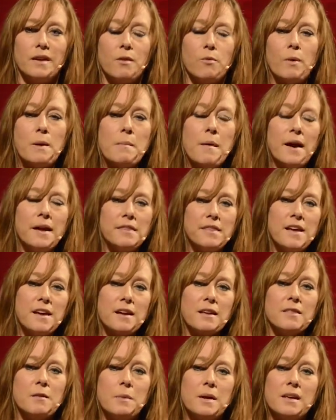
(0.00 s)
We might
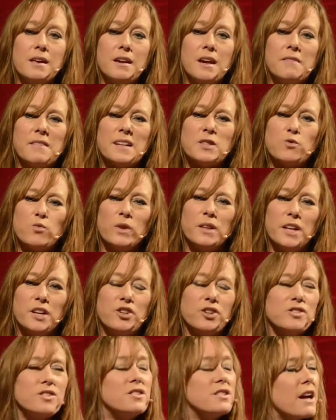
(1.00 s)
think in the beginning, that's really
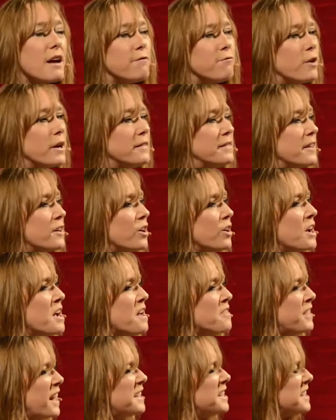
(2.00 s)
good stuff right there.
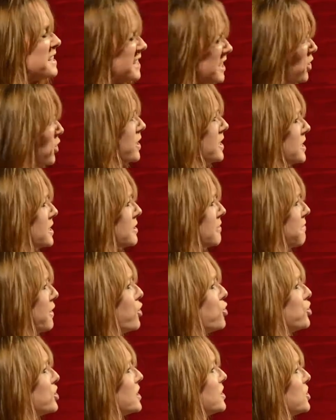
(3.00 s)
That's serious
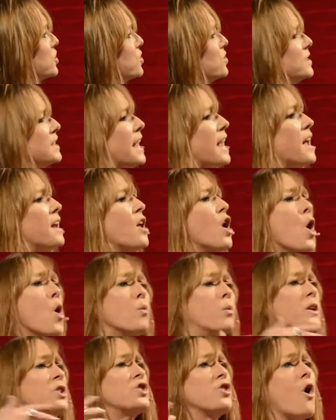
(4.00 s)
devotion, Suzanne.
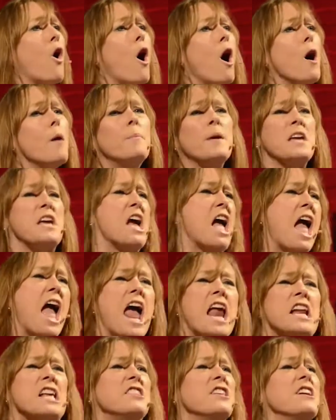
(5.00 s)
We should all be
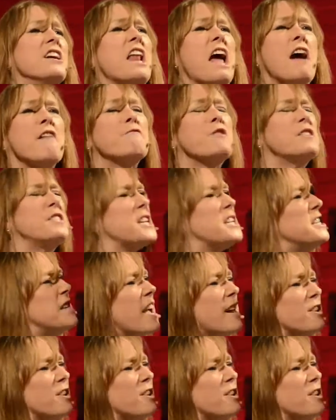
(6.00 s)
anything and everything.